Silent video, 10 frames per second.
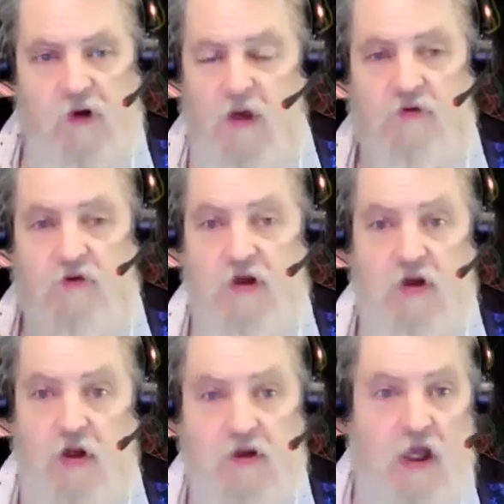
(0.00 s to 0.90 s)
Absolutely
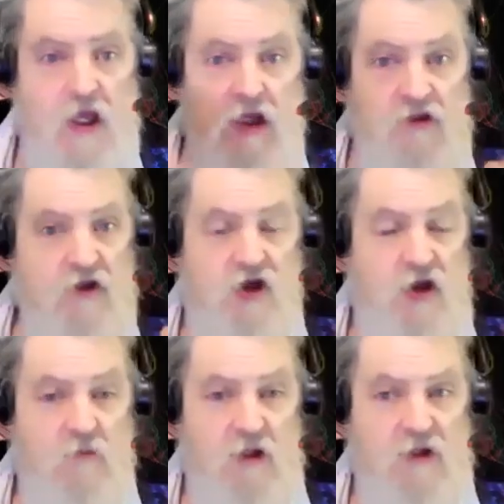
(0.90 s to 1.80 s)
not.
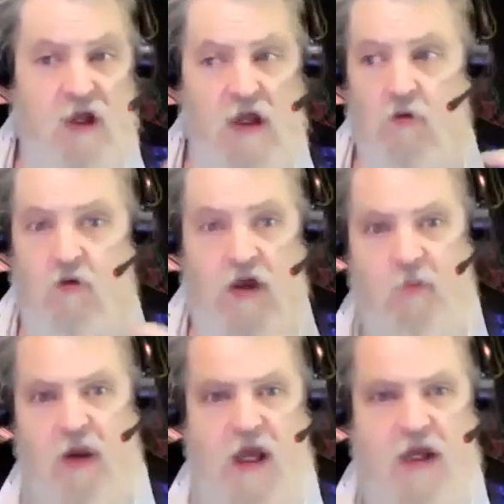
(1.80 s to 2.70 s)
Discernment. We're
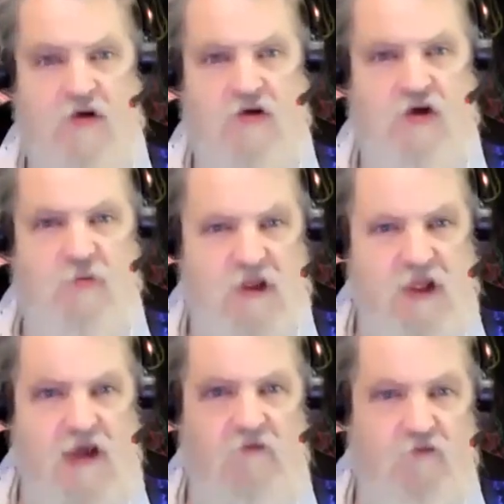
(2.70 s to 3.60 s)
applying discernment
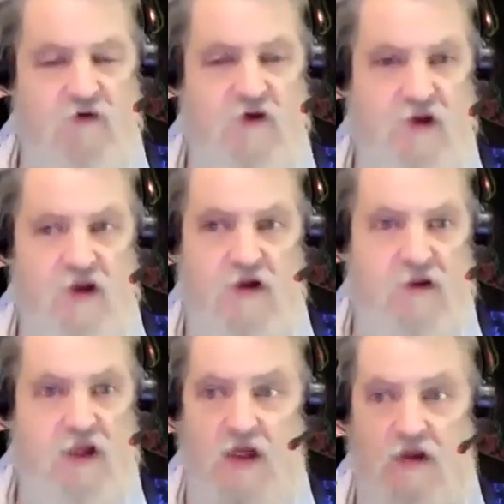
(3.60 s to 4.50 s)
every single
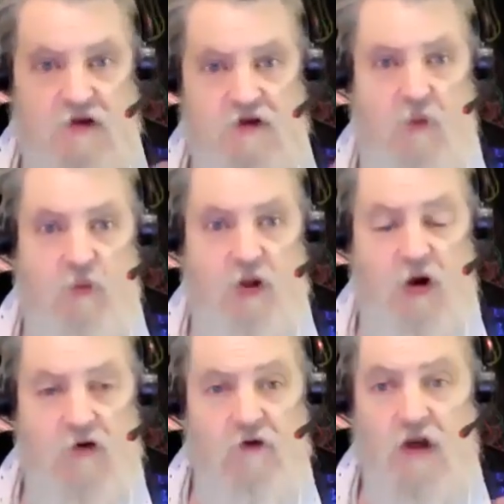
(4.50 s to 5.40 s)
day. This is capital
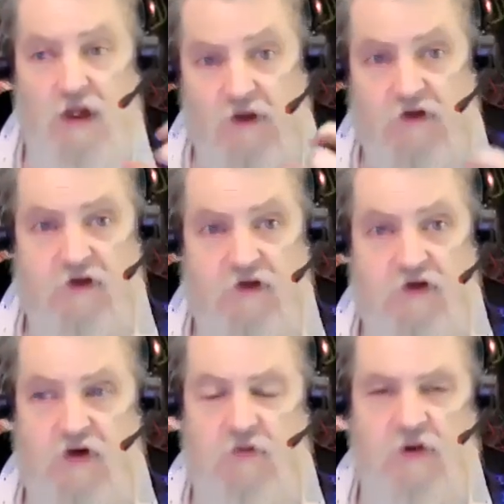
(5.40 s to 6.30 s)
R reading. This is
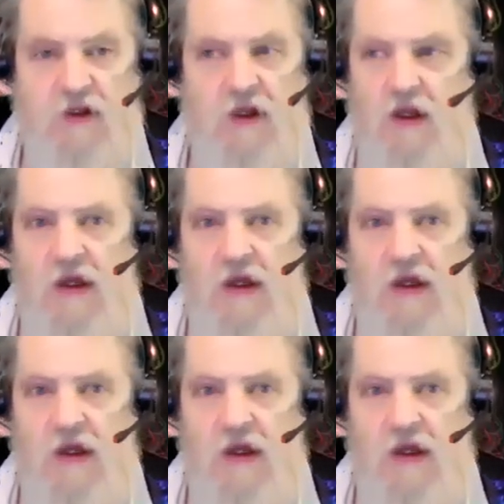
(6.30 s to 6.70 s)
discernment.